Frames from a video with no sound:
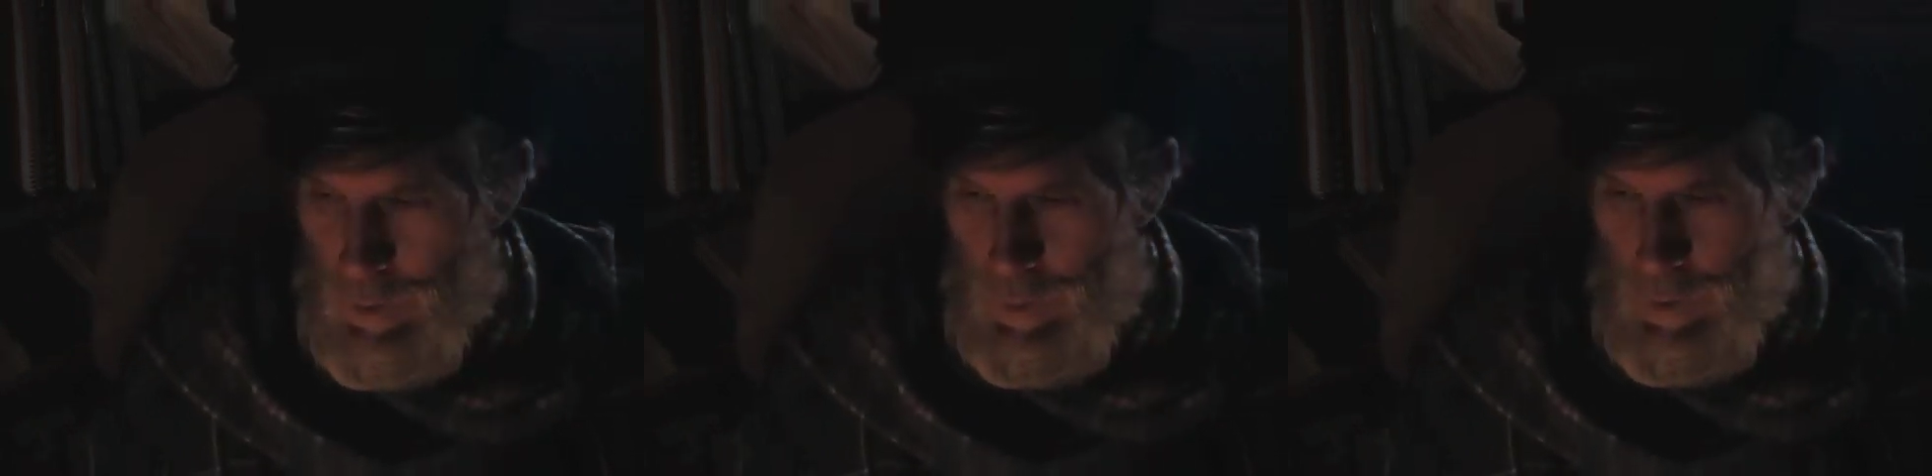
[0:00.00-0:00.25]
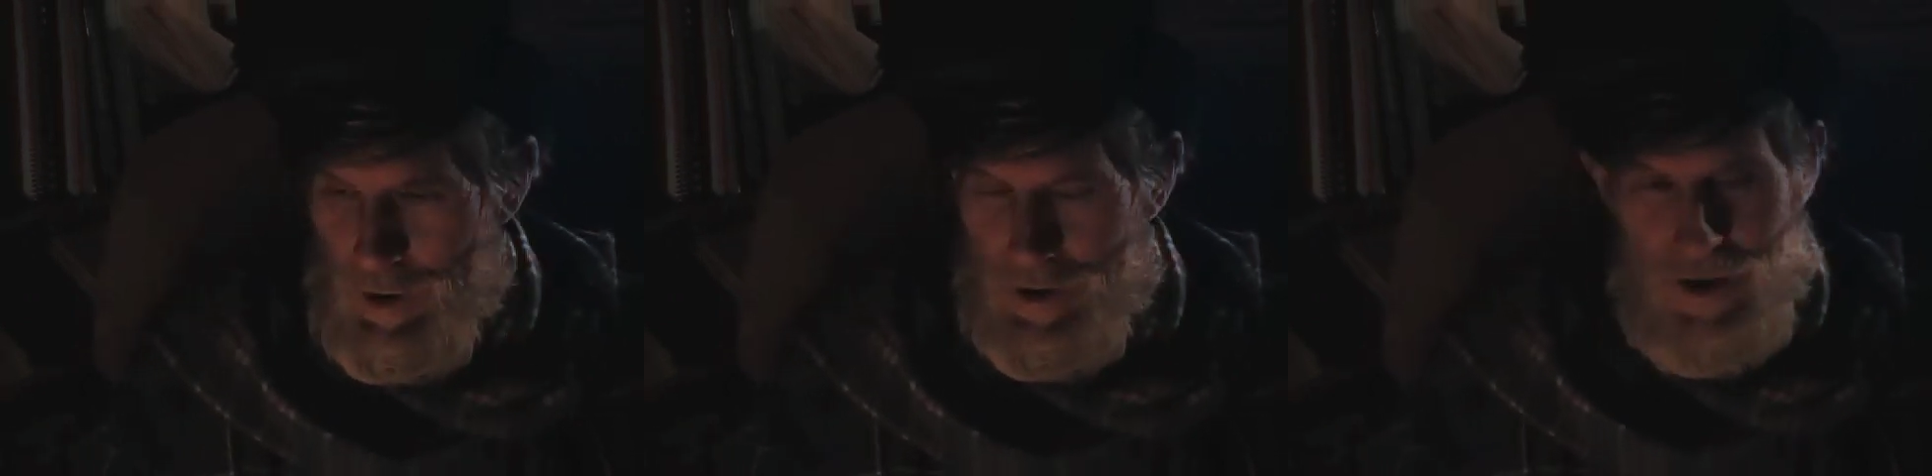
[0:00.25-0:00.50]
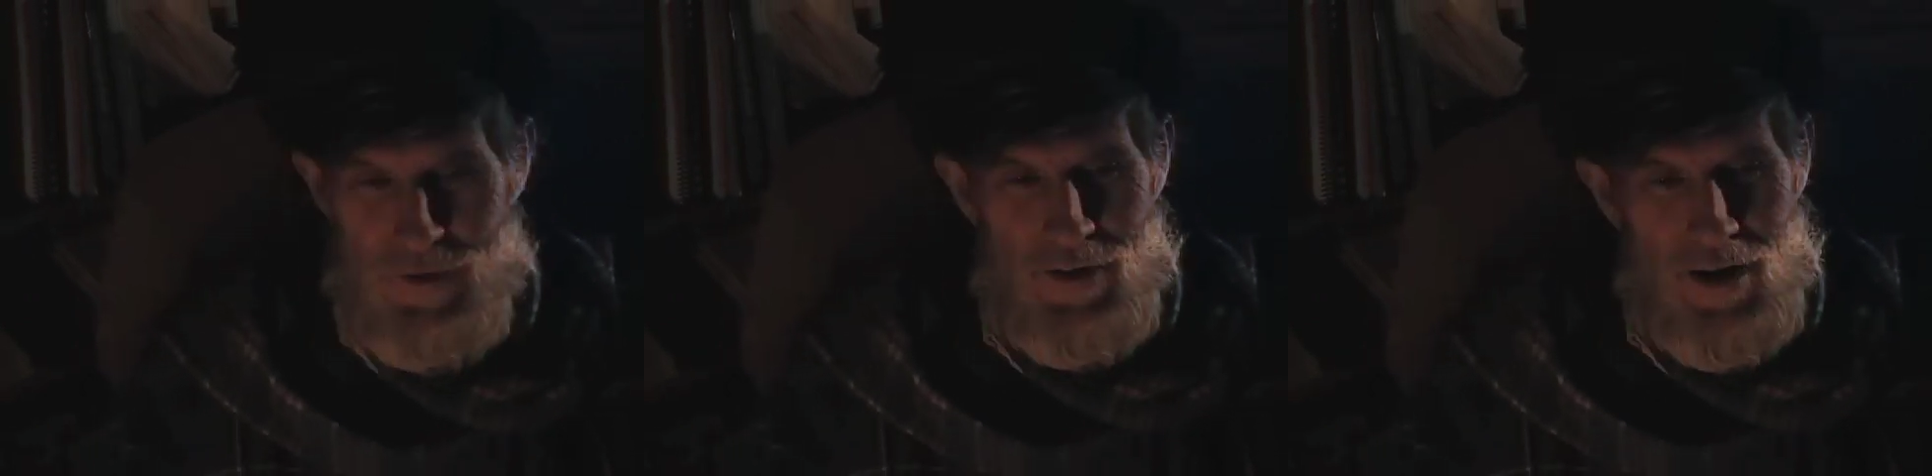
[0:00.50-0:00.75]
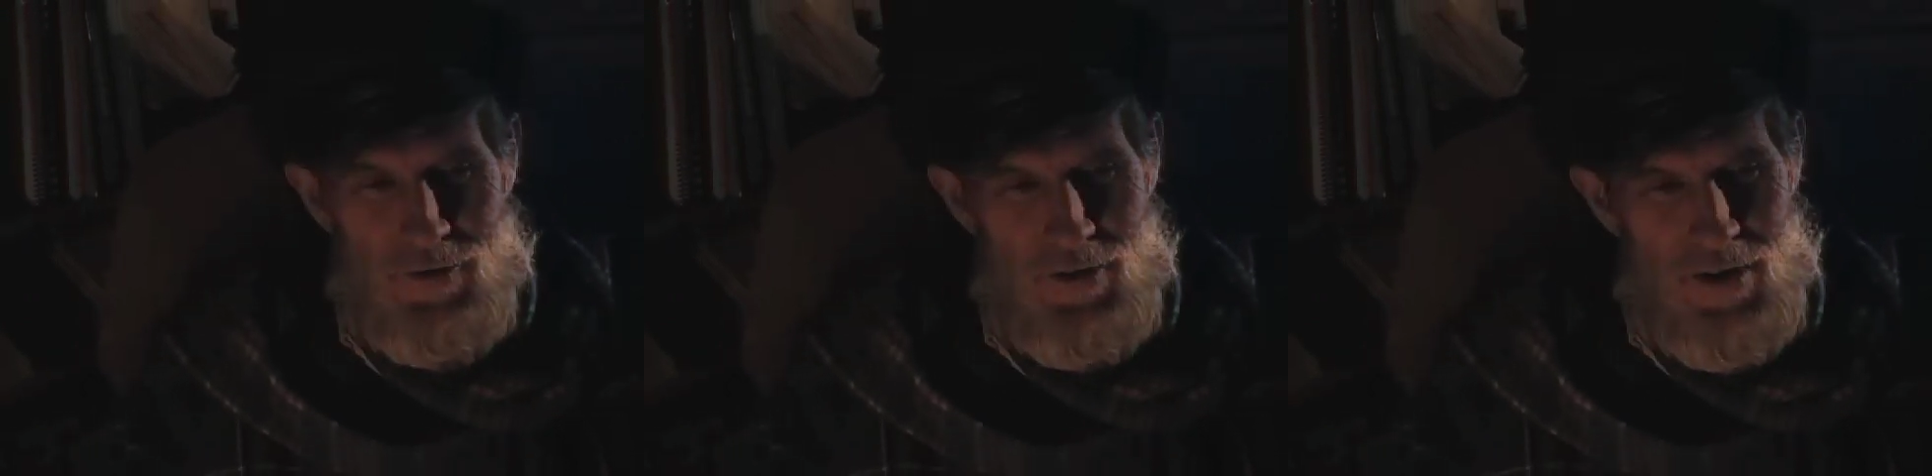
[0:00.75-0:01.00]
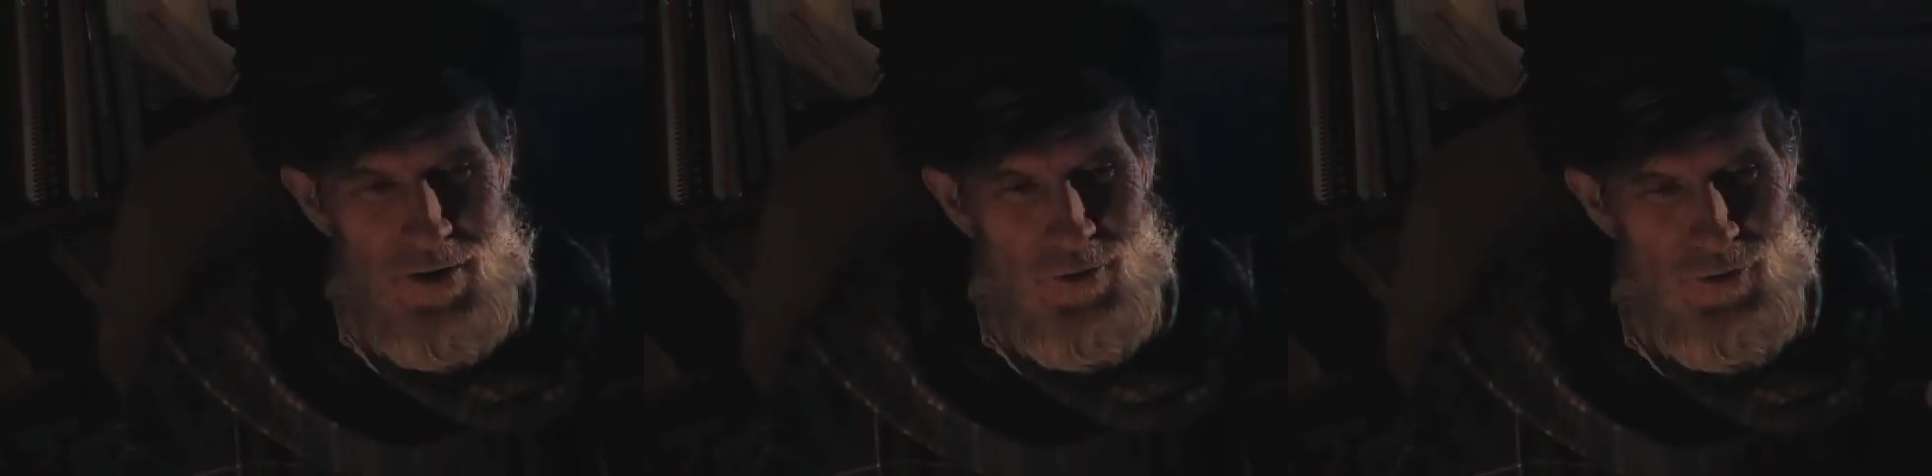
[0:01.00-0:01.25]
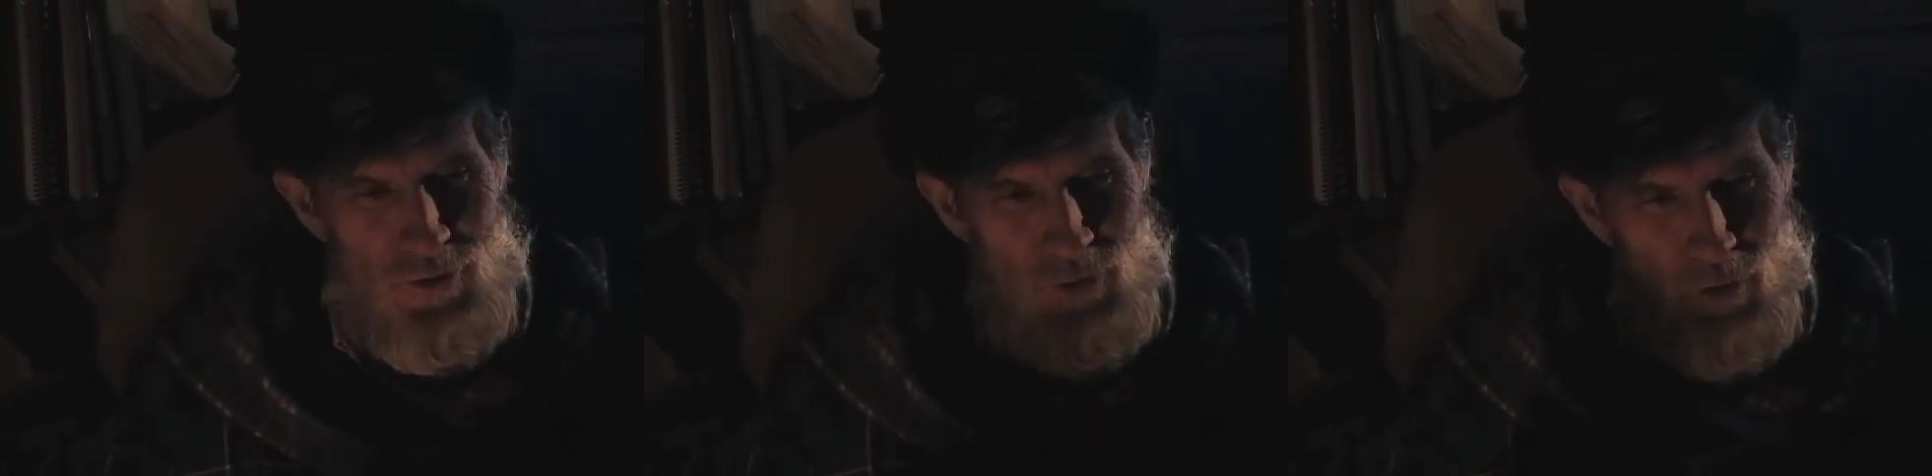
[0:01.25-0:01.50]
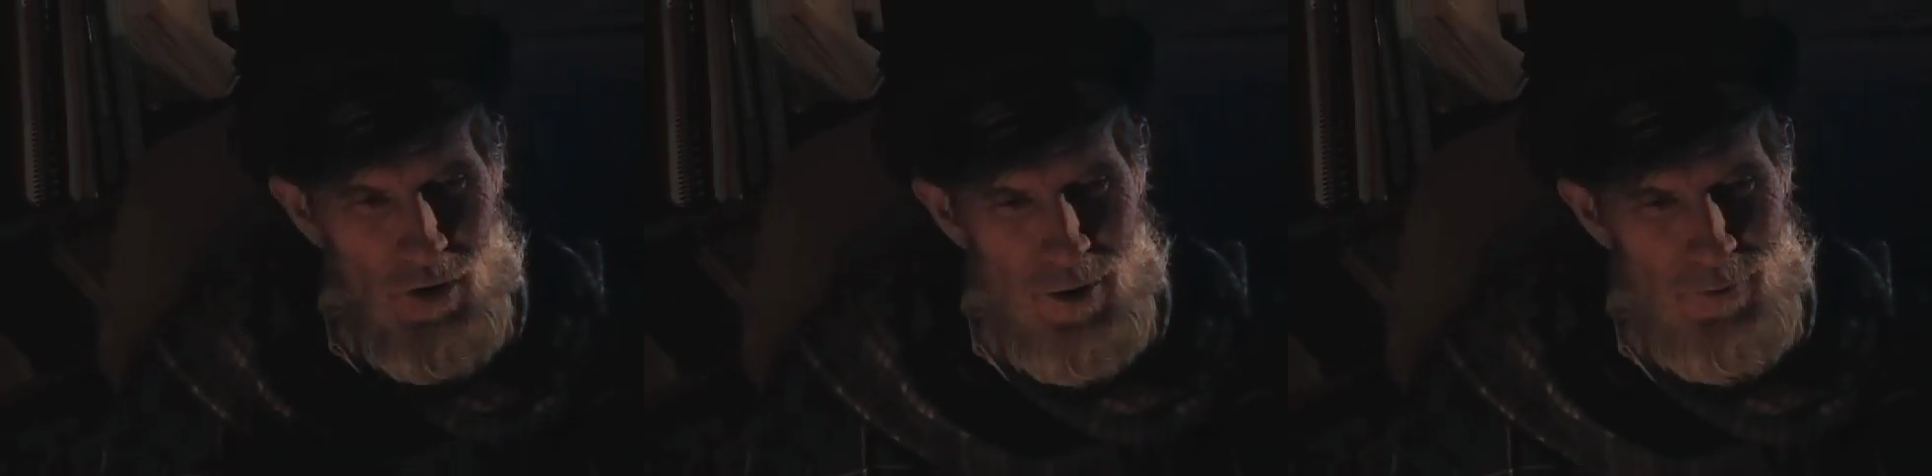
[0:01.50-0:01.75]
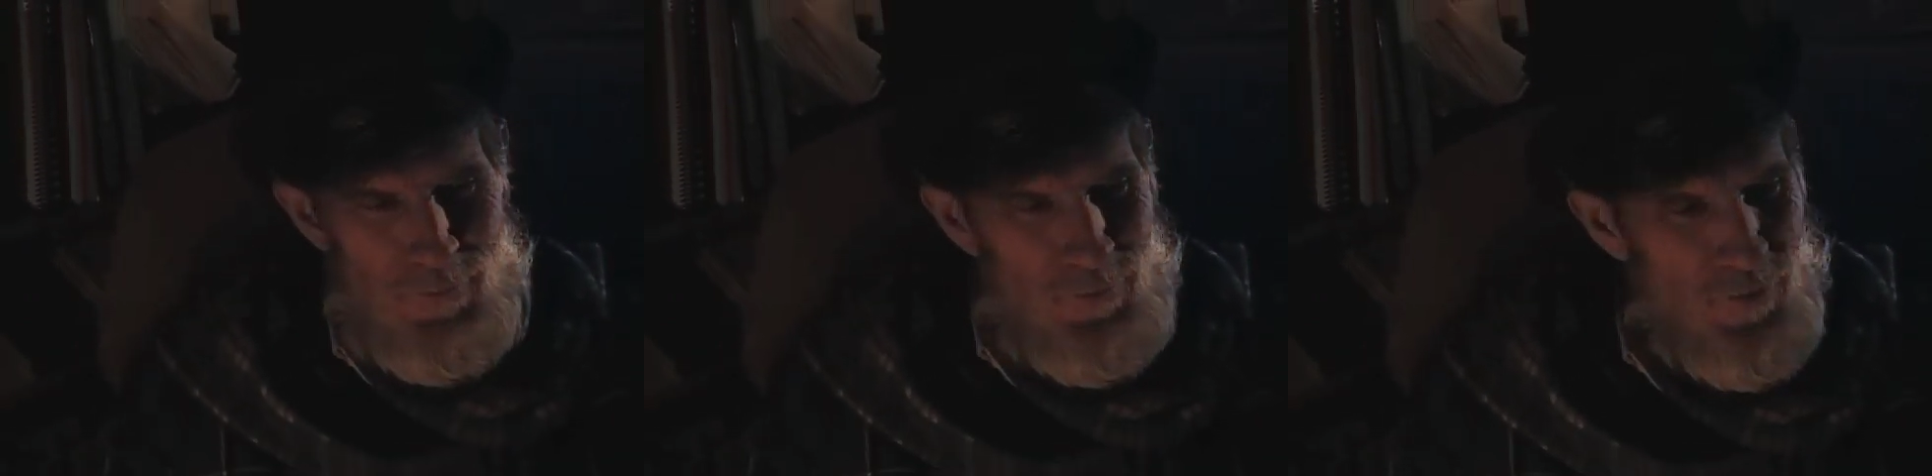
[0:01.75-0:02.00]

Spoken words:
Well, kids, that's the end of the story.